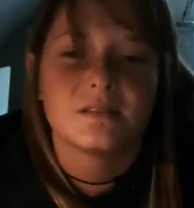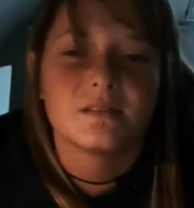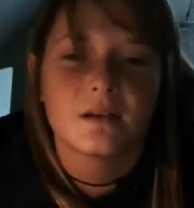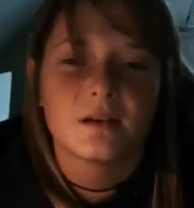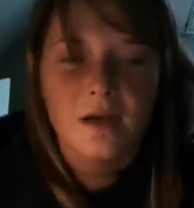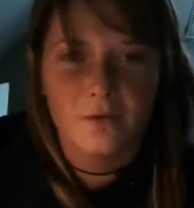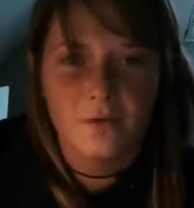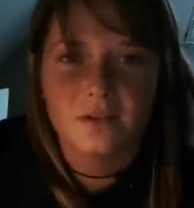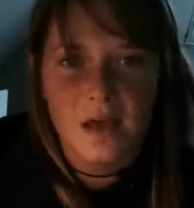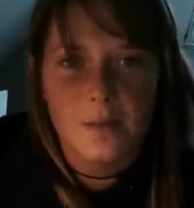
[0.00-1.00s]
Okay, for
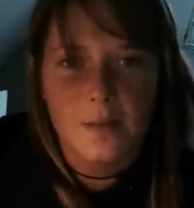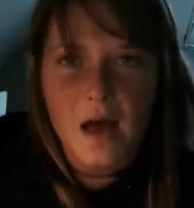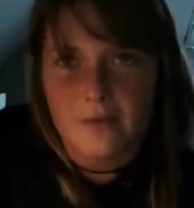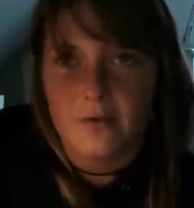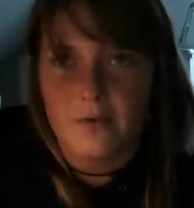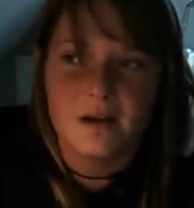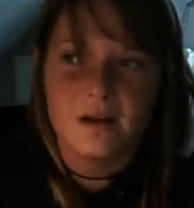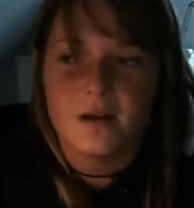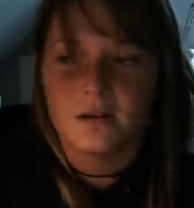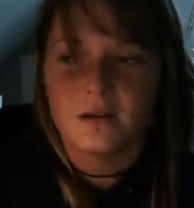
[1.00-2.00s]
example, everybody
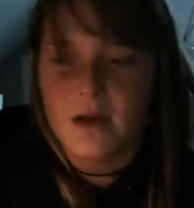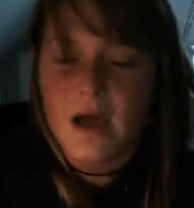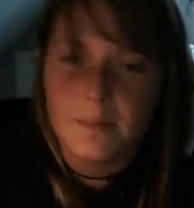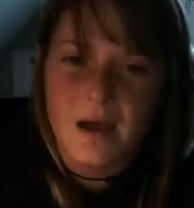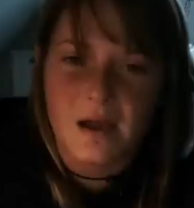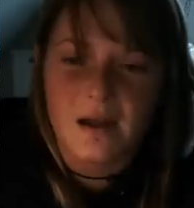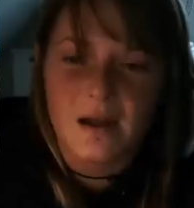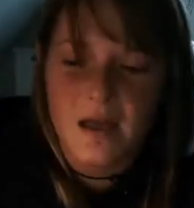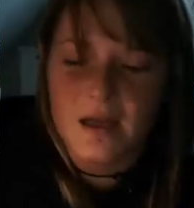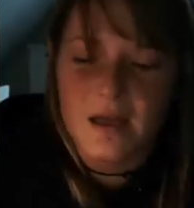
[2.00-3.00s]
knows what a Hot Pocket
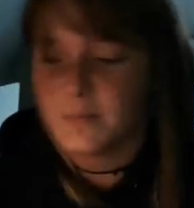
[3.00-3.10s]
is.